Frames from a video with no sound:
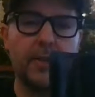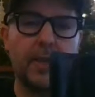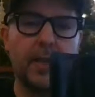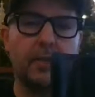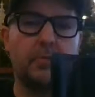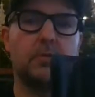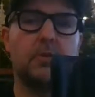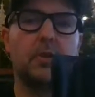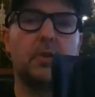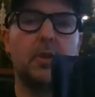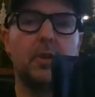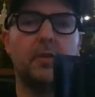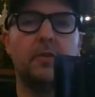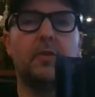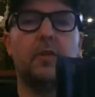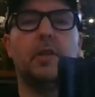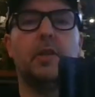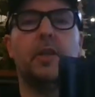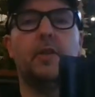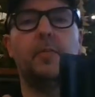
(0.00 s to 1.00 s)
down.
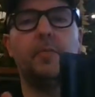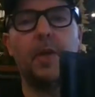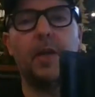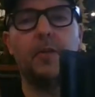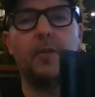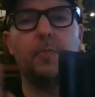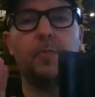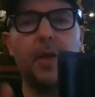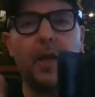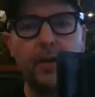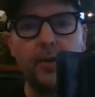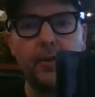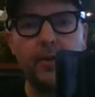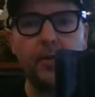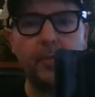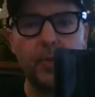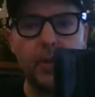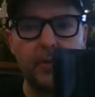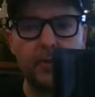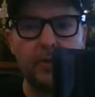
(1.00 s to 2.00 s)
So it's it's better
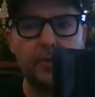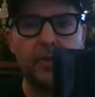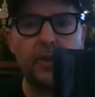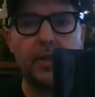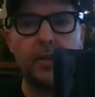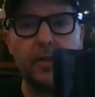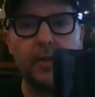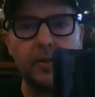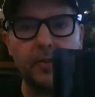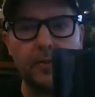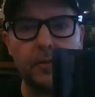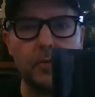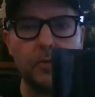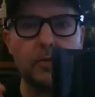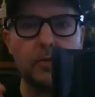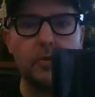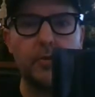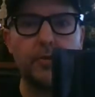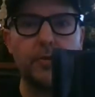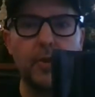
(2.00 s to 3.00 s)
that we see this
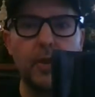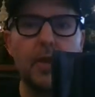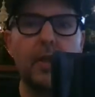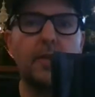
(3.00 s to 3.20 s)
sort of